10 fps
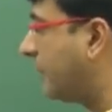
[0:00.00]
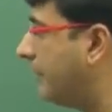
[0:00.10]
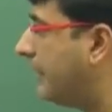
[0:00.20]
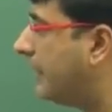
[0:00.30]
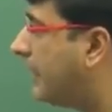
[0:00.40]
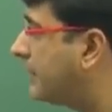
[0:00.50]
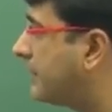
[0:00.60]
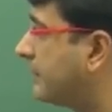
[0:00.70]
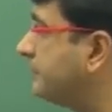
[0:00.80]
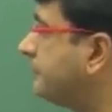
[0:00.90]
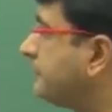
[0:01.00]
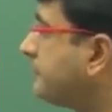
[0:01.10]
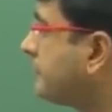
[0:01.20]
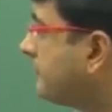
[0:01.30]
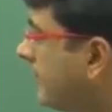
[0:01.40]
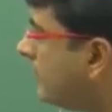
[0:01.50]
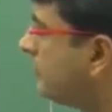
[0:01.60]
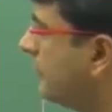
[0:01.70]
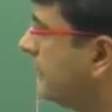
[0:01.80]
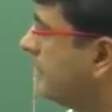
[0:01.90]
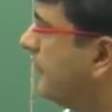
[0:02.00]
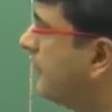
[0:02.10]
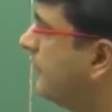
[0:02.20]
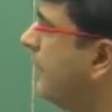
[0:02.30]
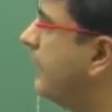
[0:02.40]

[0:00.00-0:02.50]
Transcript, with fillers: will last so this effect will